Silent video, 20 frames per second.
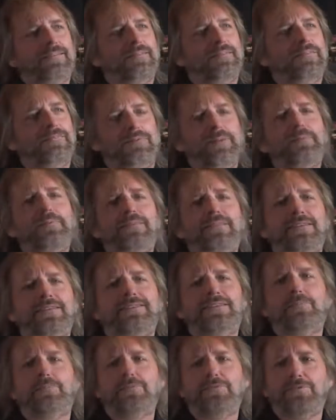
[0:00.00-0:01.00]
frequently
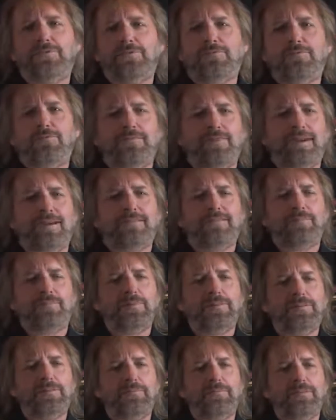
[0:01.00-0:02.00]
summoned to school by the
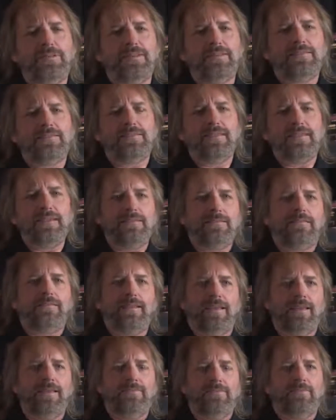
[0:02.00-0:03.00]
principal and say,
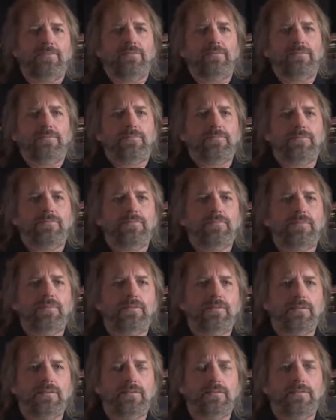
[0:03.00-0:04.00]
"Have your
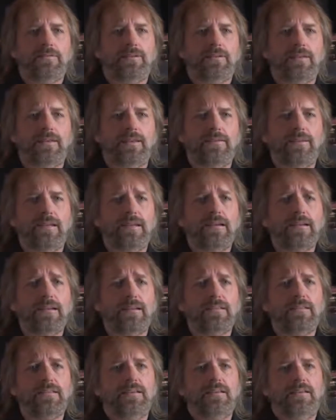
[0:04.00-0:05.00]
son had a
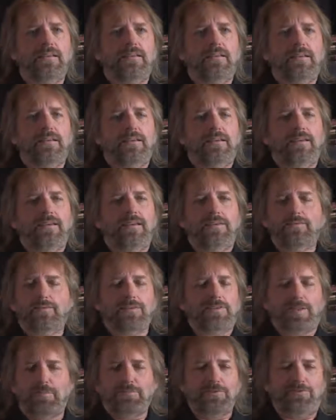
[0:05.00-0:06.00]
haircut?" And of
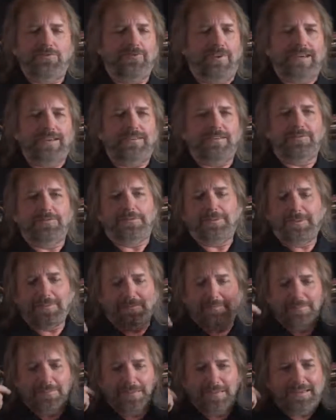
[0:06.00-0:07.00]
course, I would fight it, so they
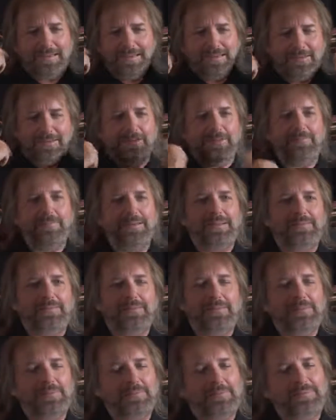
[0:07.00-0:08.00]
cut a little bit.
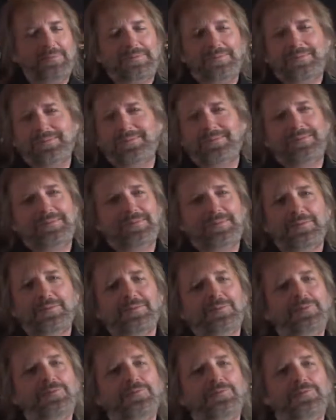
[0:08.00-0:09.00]
The
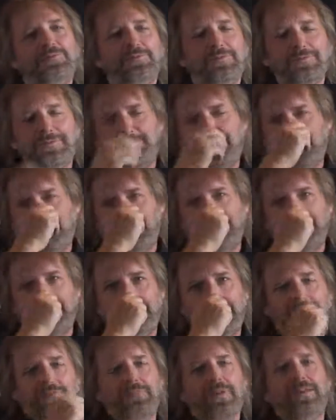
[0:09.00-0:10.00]
usual
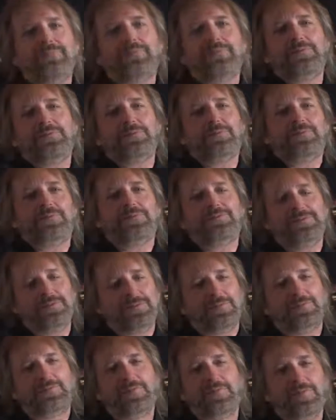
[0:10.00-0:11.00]
tribes and tribulations
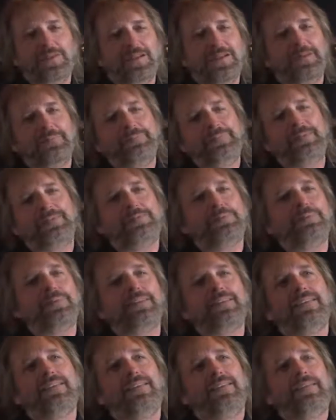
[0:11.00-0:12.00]
of growing up. But